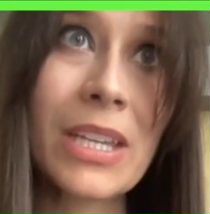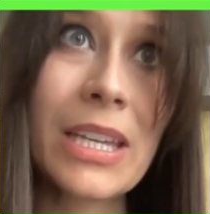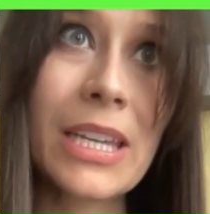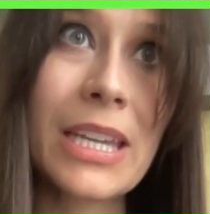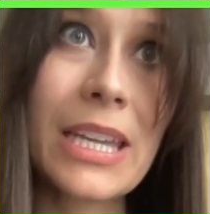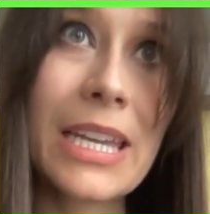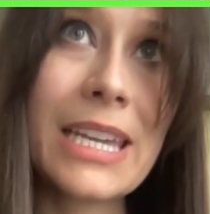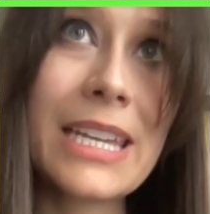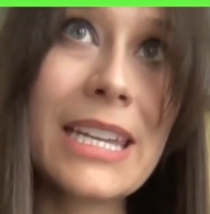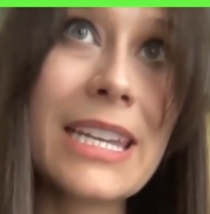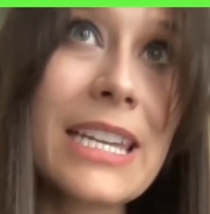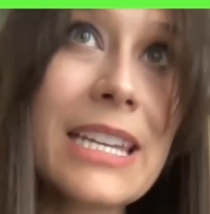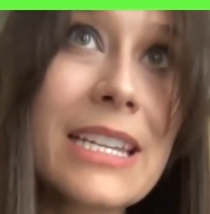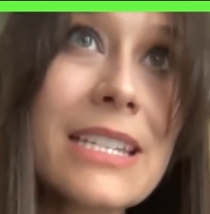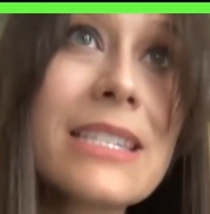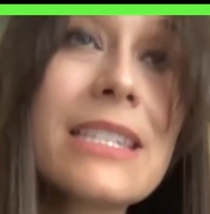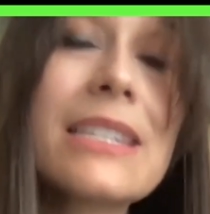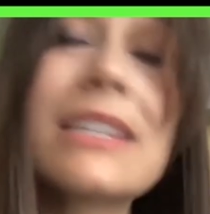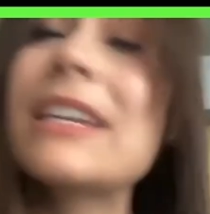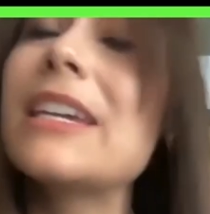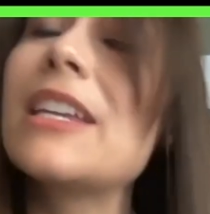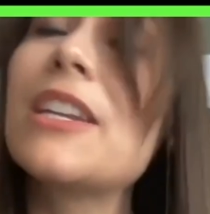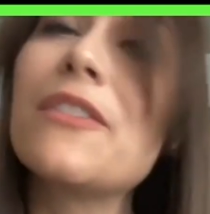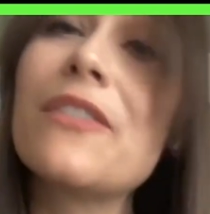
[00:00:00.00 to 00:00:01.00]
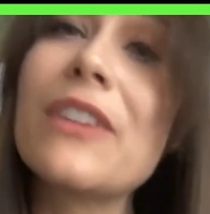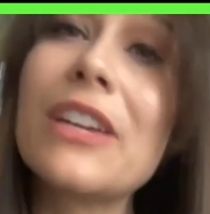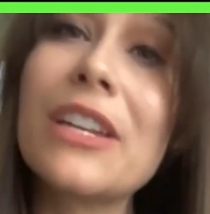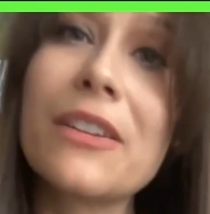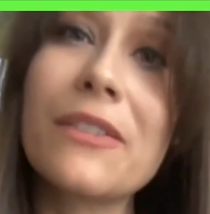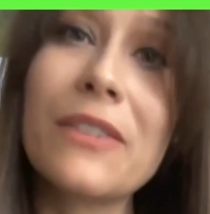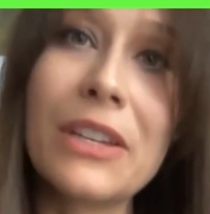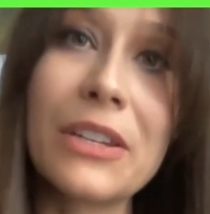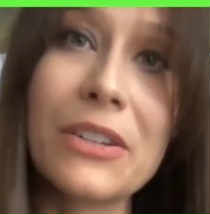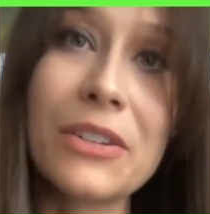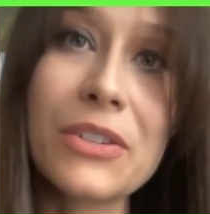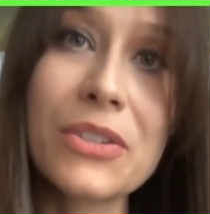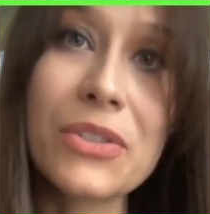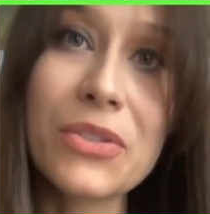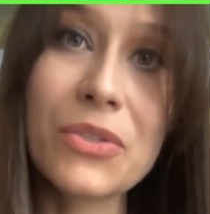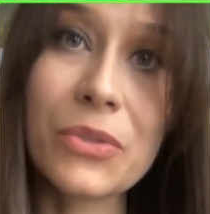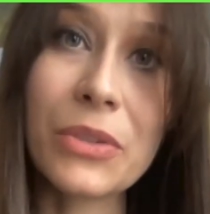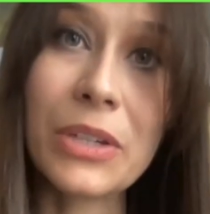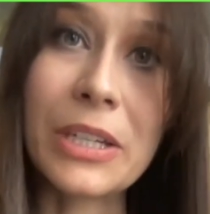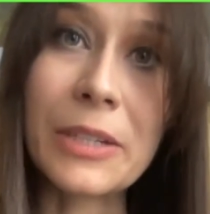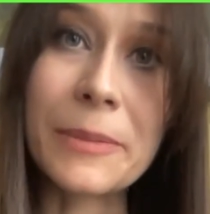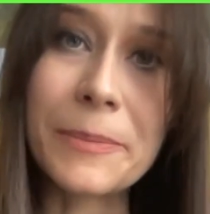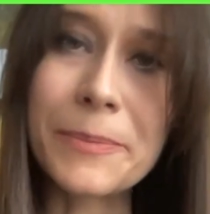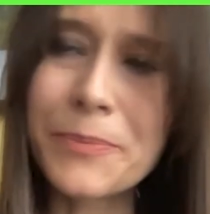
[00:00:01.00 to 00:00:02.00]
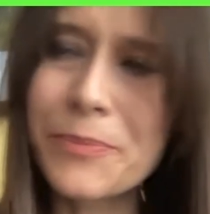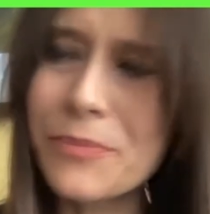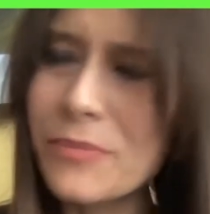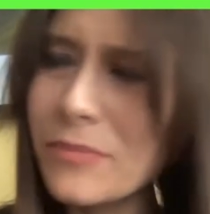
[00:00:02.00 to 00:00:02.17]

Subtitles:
it is an innovative industry.